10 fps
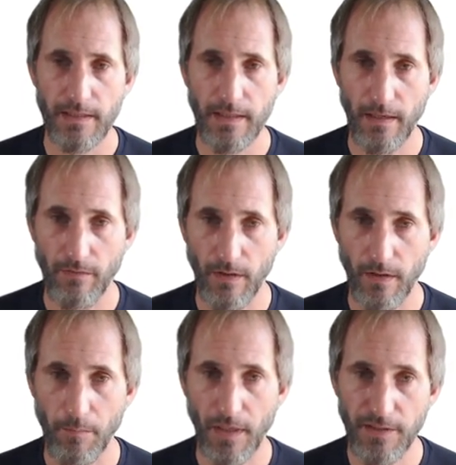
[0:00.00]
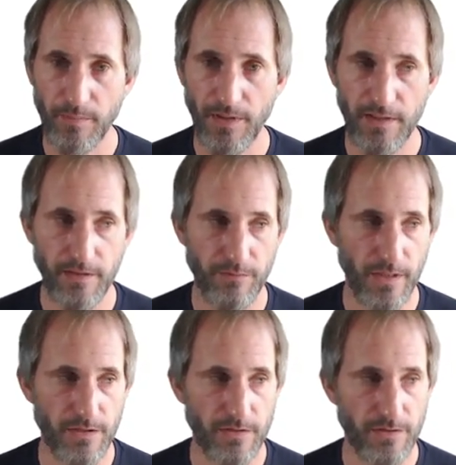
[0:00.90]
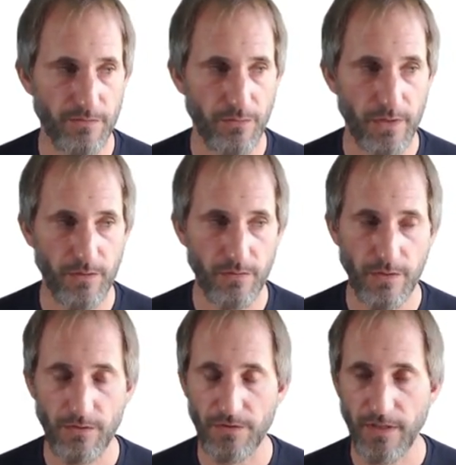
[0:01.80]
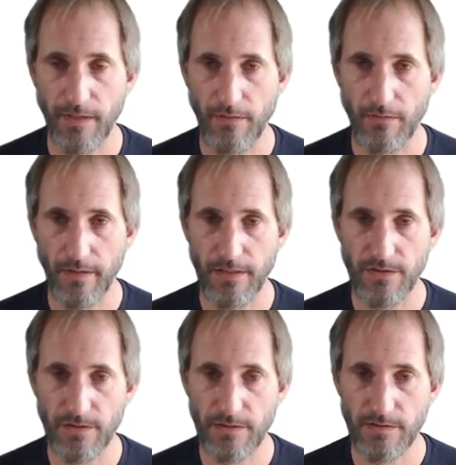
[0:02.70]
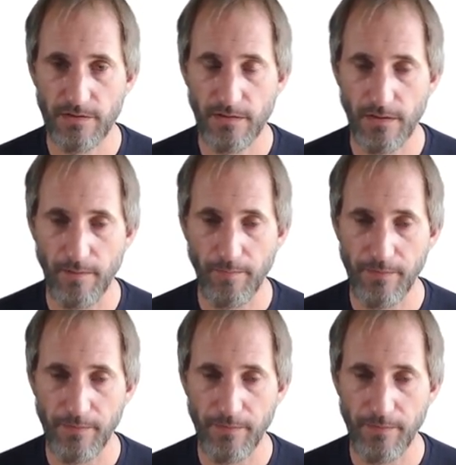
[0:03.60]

There are multiple integrations of CRIU in container engines, um,